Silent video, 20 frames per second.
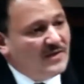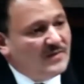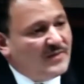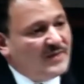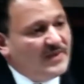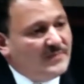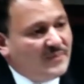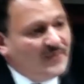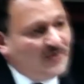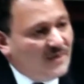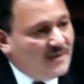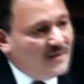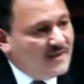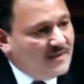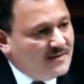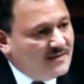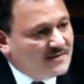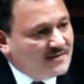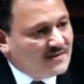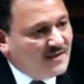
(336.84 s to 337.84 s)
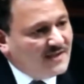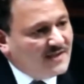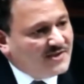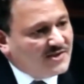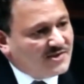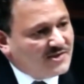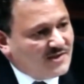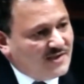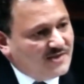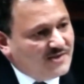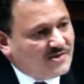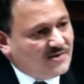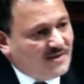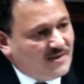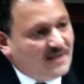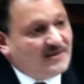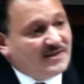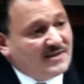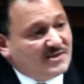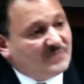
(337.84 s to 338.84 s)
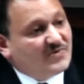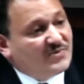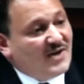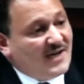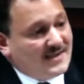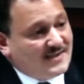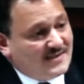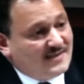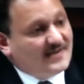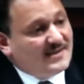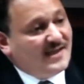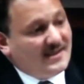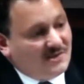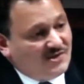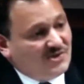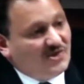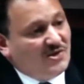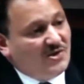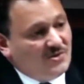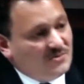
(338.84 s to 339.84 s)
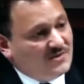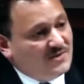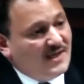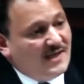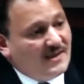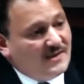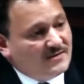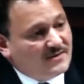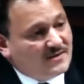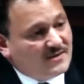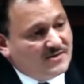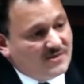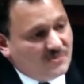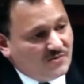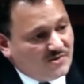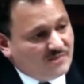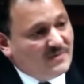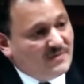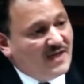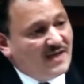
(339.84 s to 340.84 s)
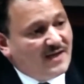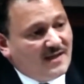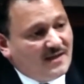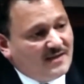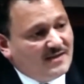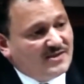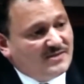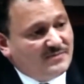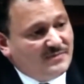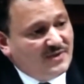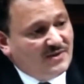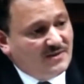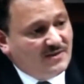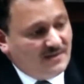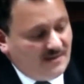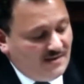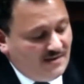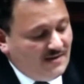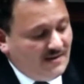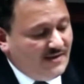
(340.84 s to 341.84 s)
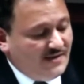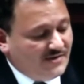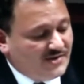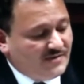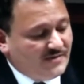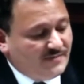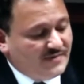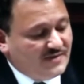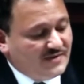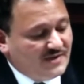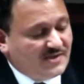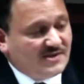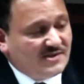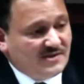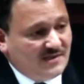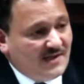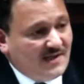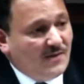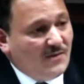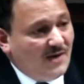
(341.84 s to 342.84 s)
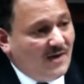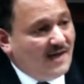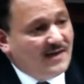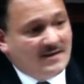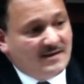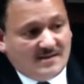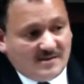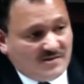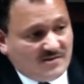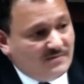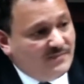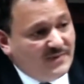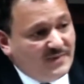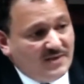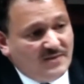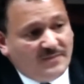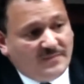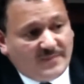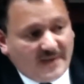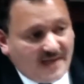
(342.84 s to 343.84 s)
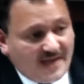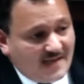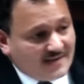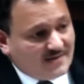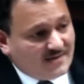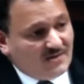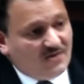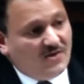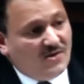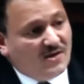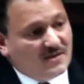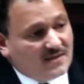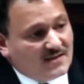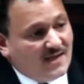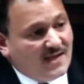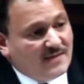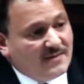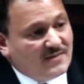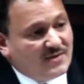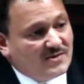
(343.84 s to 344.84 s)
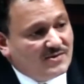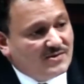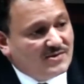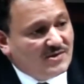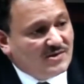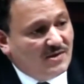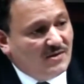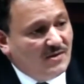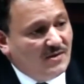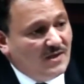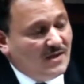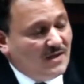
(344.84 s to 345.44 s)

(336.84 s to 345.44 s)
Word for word: people in this legislature that this process has slowed down because there was many in this building in leadership positions that wanted this bill passed a long time ago. So